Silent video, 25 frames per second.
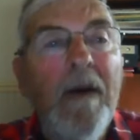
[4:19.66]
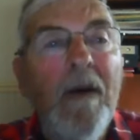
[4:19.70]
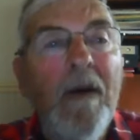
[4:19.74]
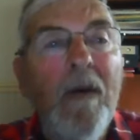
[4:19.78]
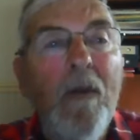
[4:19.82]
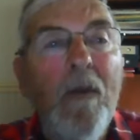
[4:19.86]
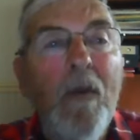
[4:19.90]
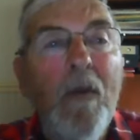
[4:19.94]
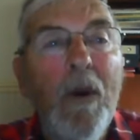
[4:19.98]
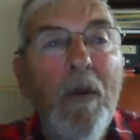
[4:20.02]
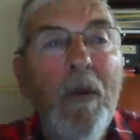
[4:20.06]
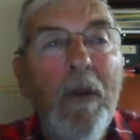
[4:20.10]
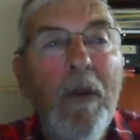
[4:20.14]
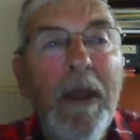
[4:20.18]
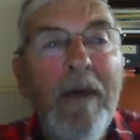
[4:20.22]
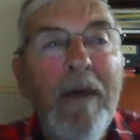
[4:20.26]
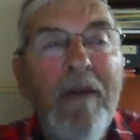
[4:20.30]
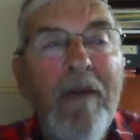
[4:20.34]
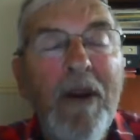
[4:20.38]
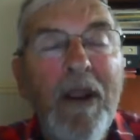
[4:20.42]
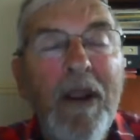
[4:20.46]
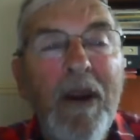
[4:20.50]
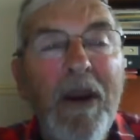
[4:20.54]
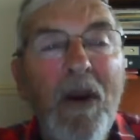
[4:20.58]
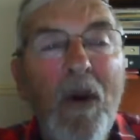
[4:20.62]
when we have a
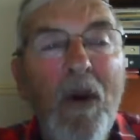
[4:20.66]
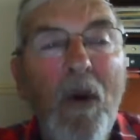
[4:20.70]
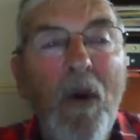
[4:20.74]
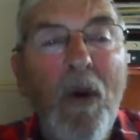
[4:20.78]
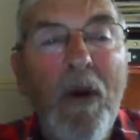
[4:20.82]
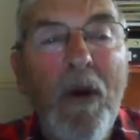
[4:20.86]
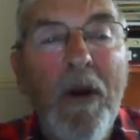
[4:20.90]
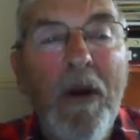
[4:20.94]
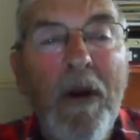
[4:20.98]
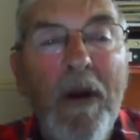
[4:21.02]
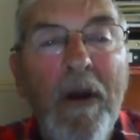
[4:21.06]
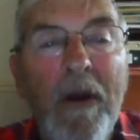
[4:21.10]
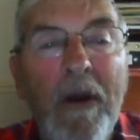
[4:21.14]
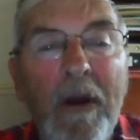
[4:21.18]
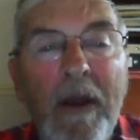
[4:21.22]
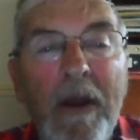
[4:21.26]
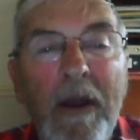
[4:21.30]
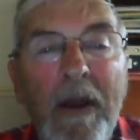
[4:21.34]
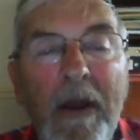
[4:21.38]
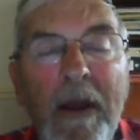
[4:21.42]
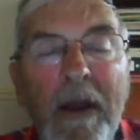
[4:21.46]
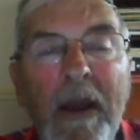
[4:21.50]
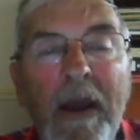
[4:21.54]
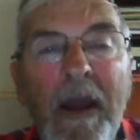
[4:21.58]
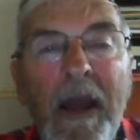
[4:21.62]
little look
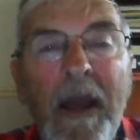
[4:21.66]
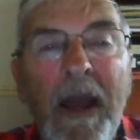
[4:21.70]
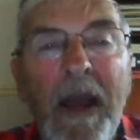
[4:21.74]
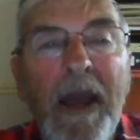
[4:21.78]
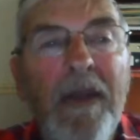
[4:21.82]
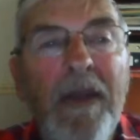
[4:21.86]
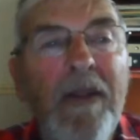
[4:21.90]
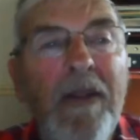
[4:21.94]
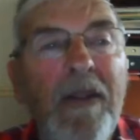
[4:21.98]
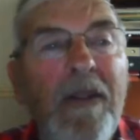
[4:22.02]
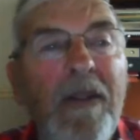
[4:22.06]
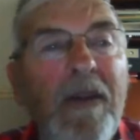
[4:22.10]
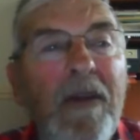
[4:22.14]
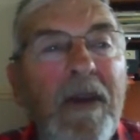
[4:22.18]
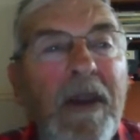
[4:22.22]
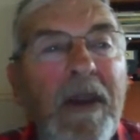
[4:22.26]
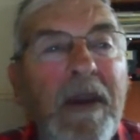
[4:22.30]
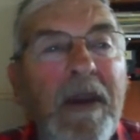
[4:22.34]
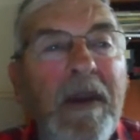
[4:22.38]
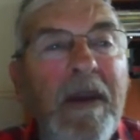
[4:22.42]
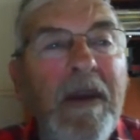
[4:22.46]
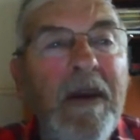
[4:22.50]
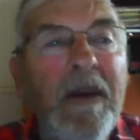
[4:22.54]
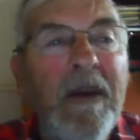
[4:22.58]
at the,